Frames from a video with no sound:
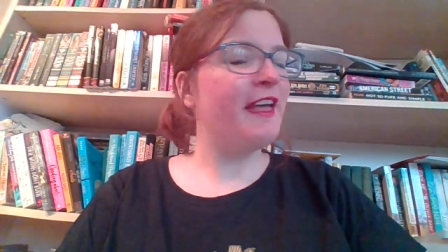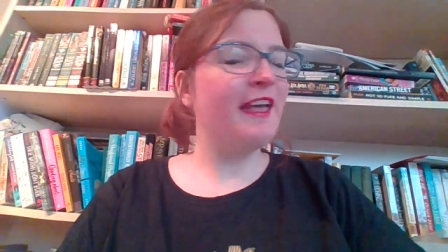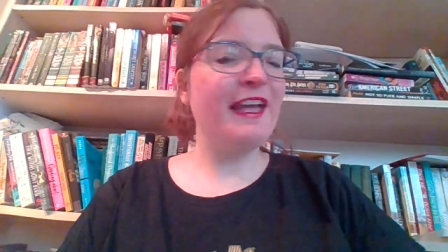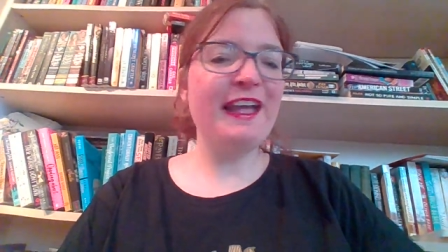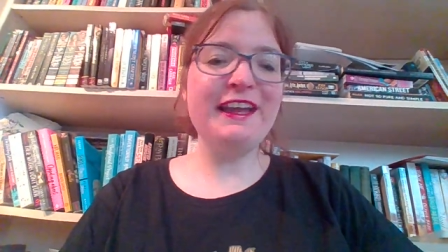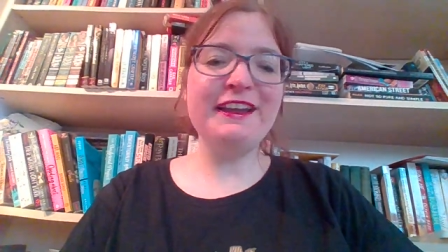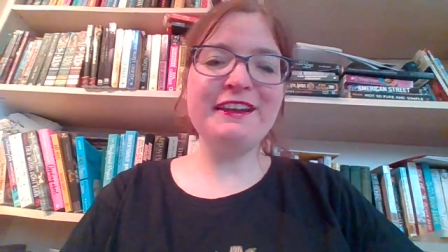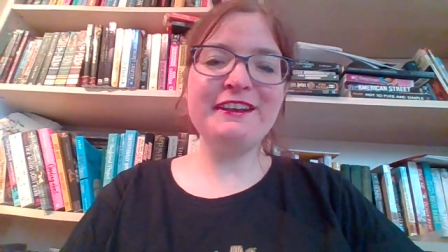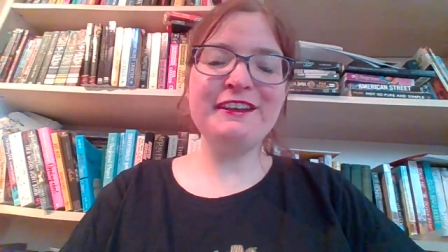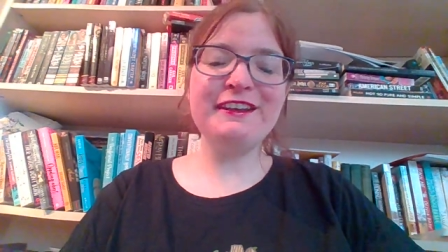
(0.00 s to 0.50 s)

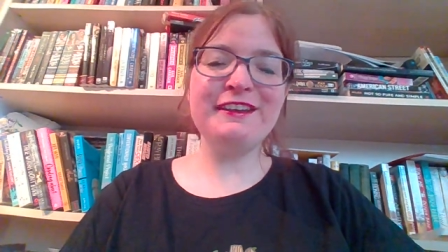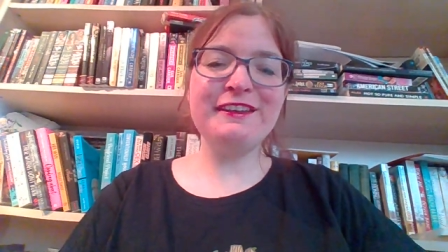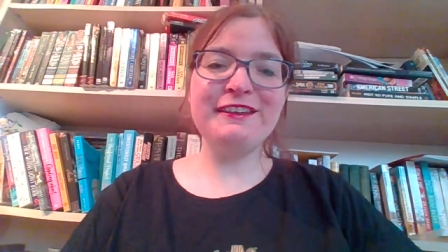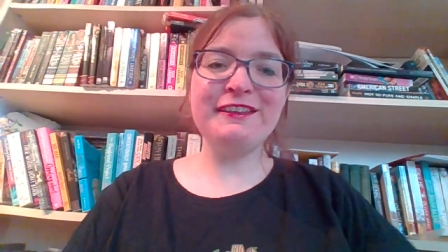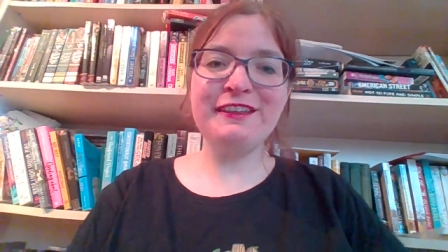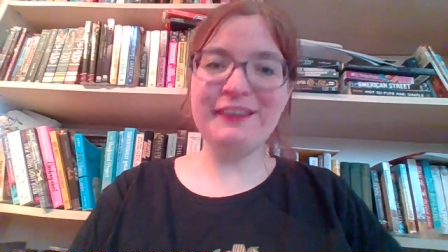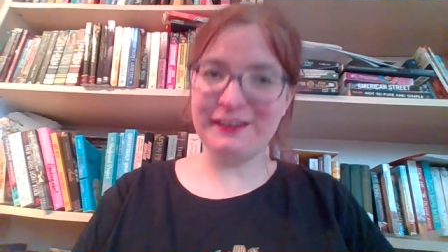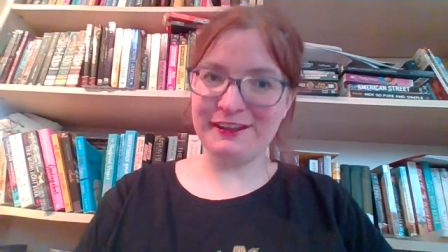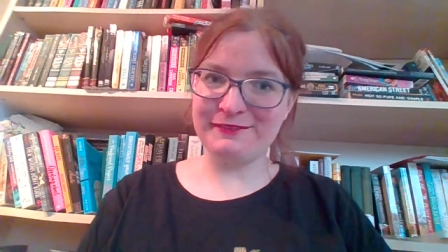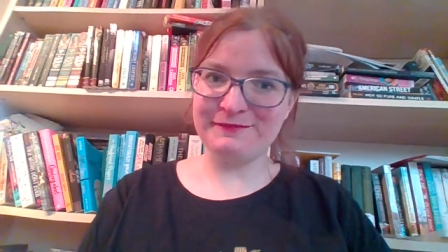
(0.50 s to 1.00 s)
And
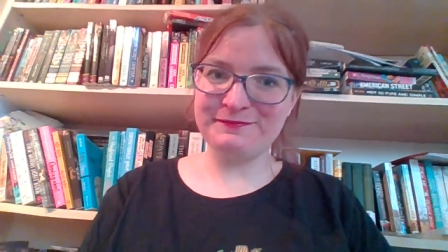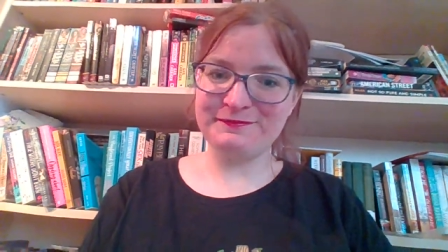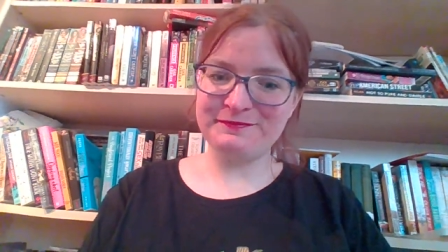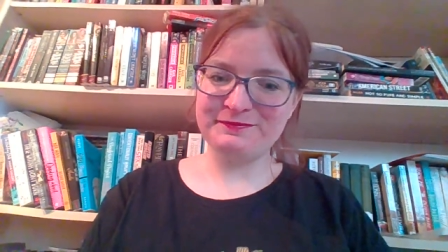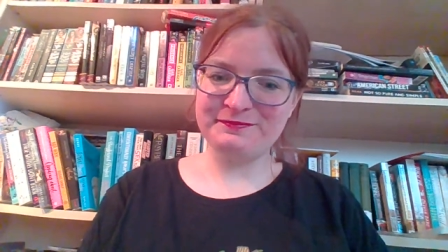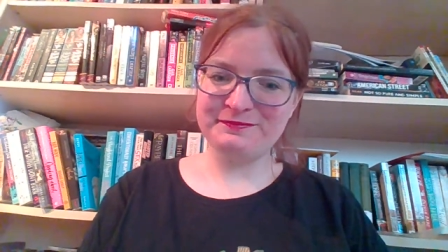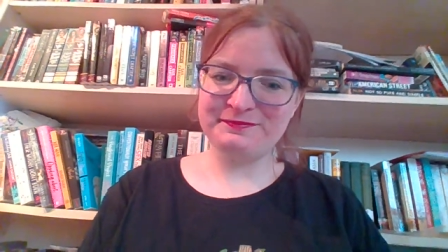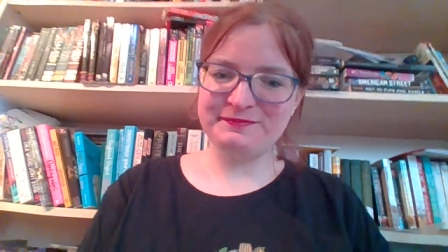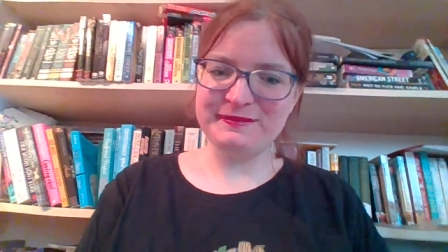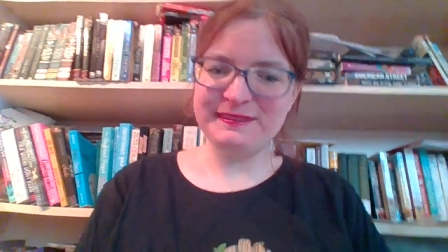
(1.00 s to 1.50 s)
yeah,
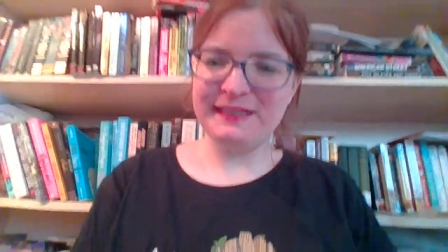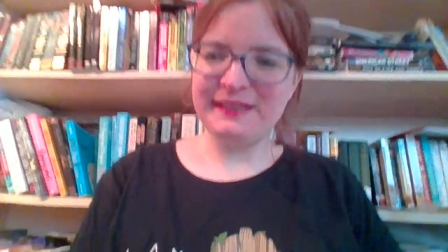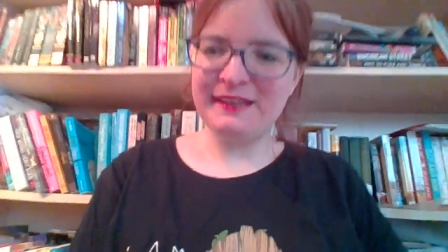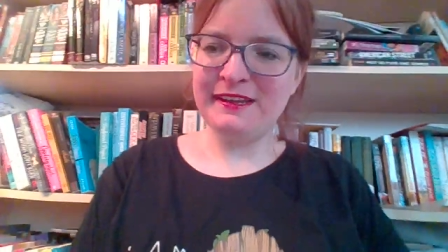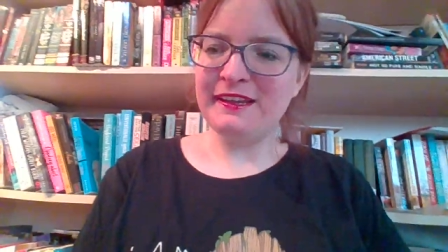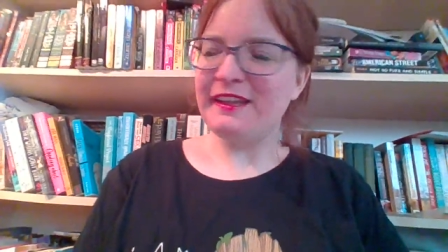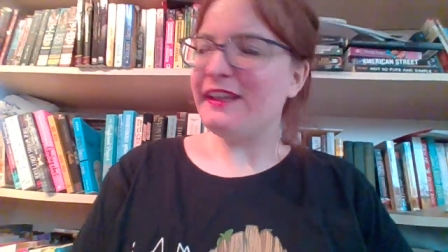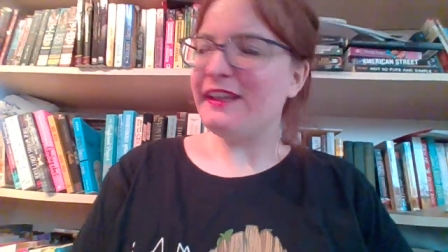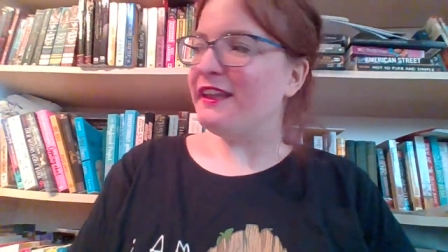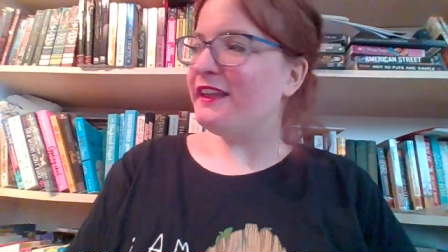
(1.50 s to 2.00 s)

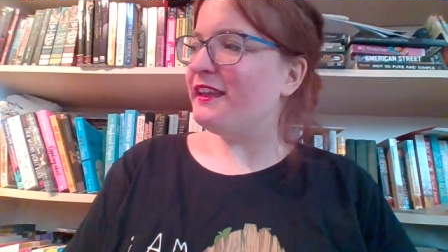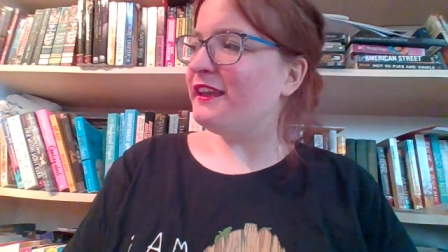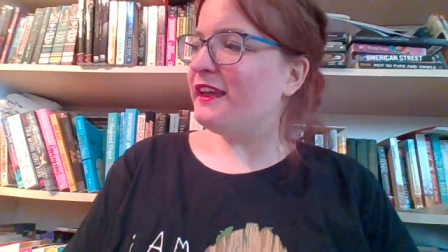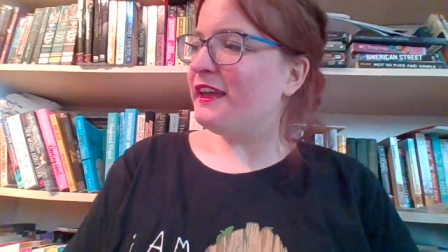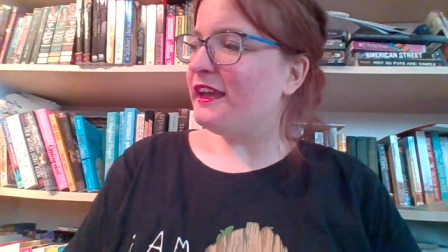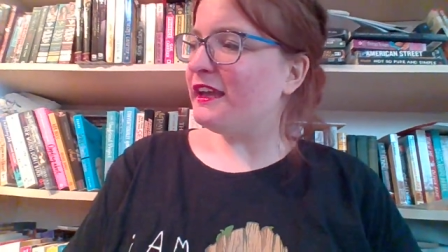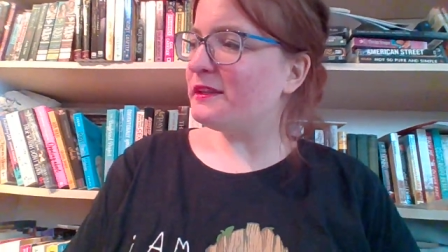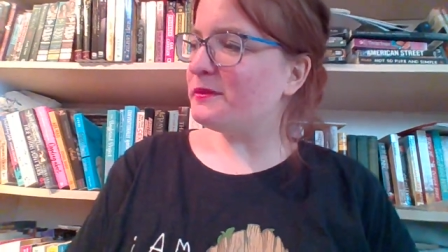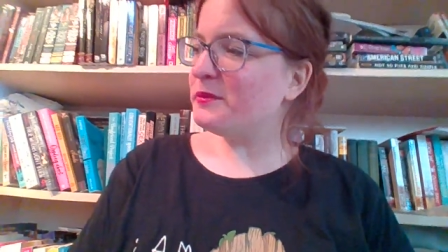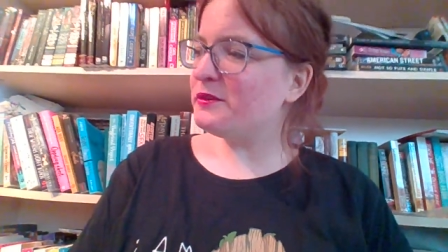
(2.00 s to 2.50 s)

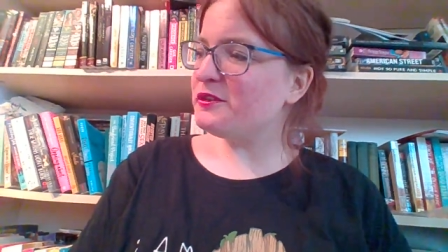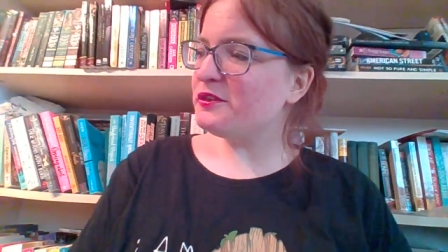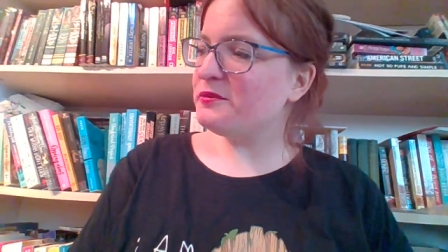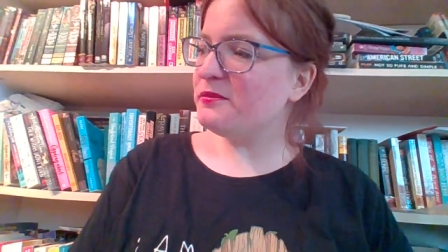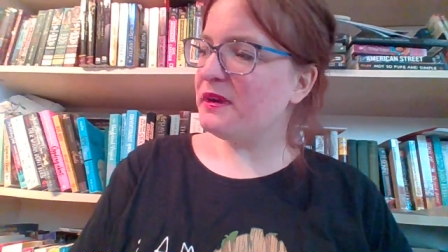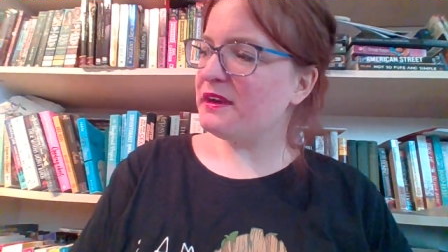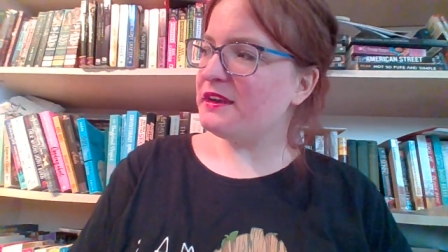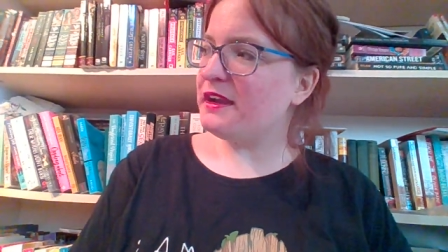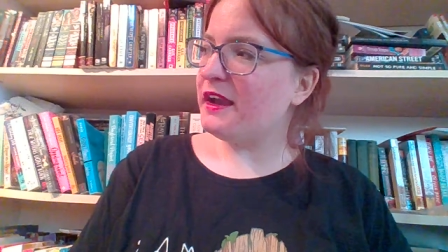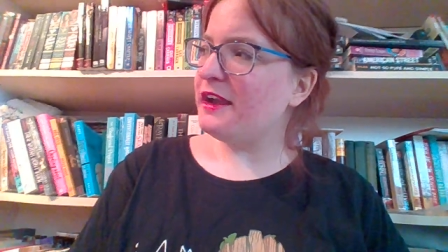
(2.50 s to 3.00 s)
I suppose you
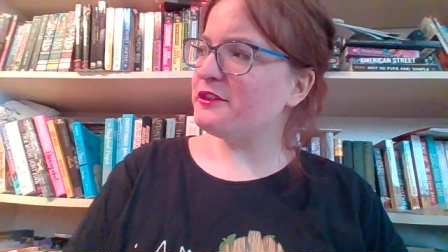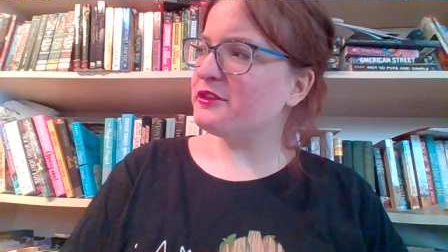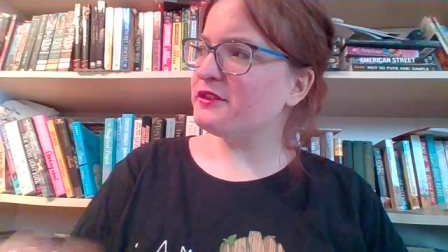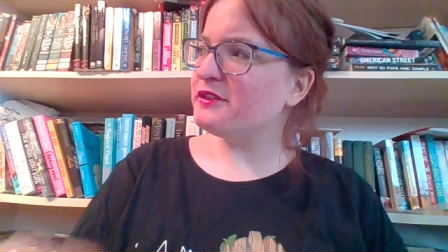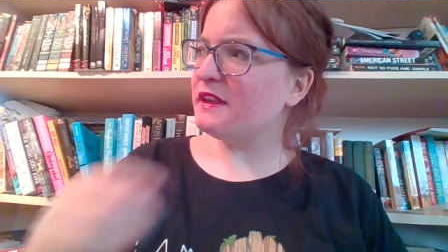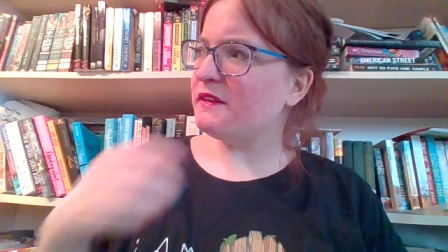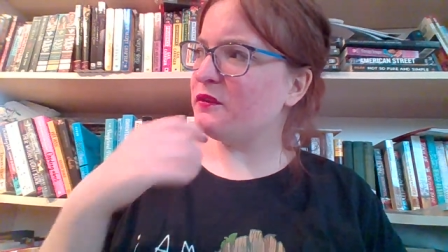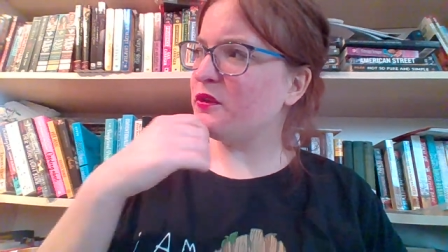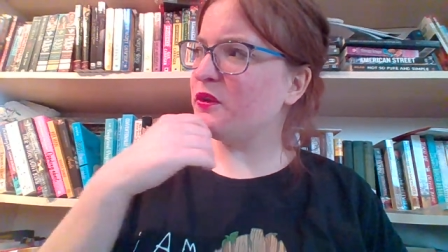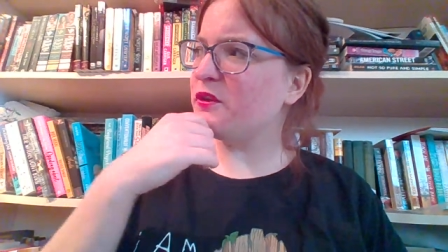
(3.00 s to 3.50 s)
might ask
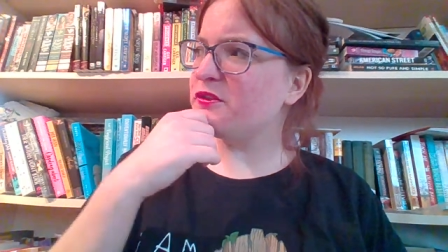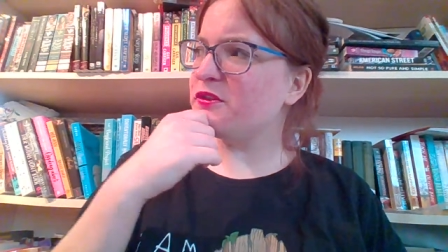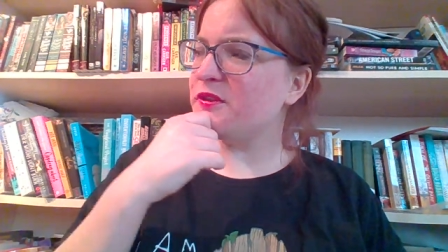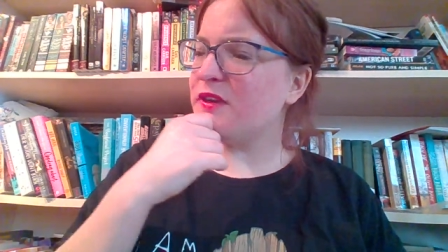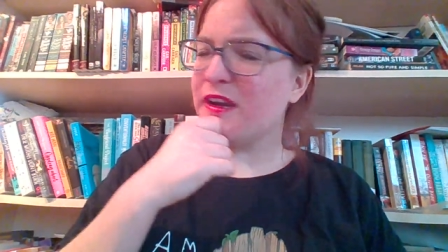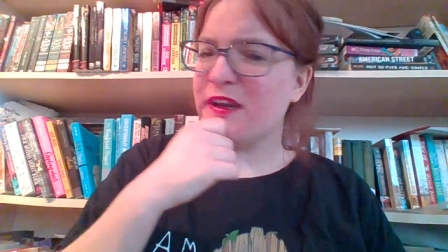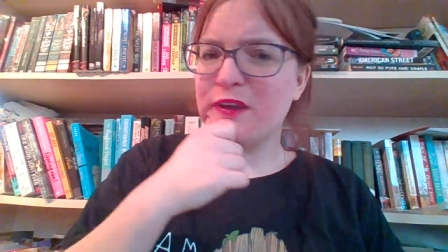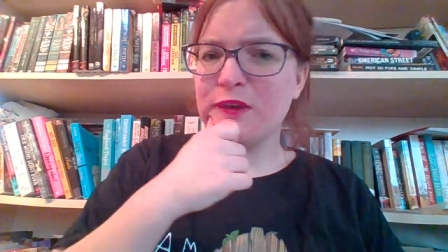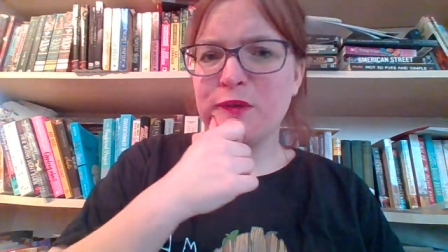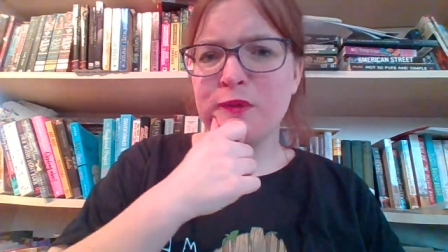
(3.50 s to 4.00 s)
yourself also, like,